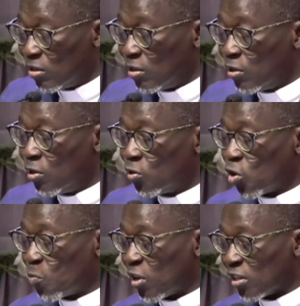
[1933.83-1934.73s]
to
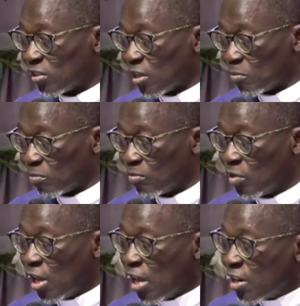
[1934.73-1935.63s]
oppress them.
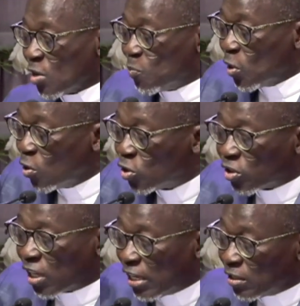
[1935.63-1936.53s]
He rebuked
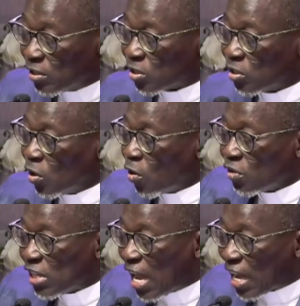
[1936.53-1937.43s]
kings on
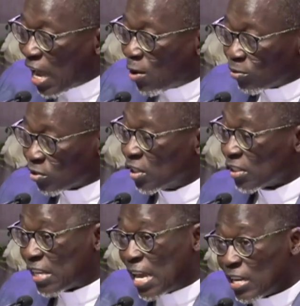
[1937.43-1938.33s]
their account,
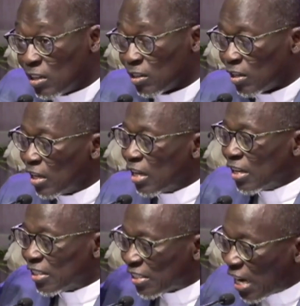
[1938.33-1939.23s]
saying,
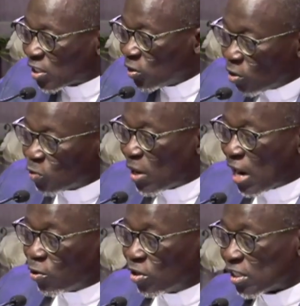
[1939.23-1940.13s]
touch not my
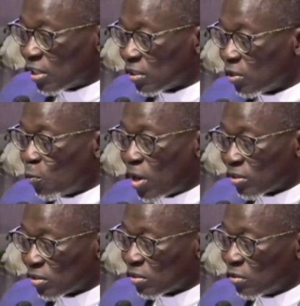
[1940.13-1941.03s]
anointed
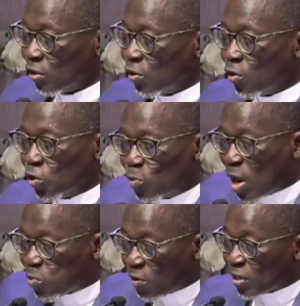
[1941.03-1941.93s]
ones. Do my
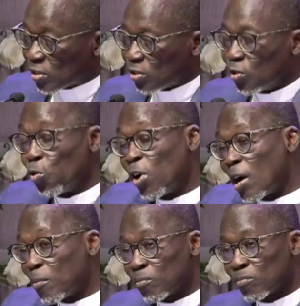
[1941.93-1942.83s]
prophets no harm.
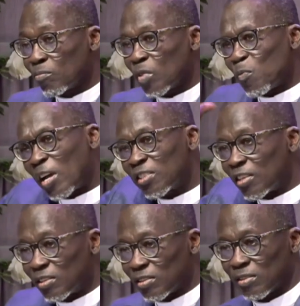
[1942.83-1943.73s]
Past
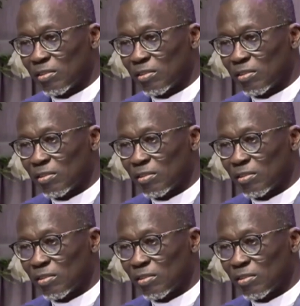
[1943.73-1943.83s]
tense.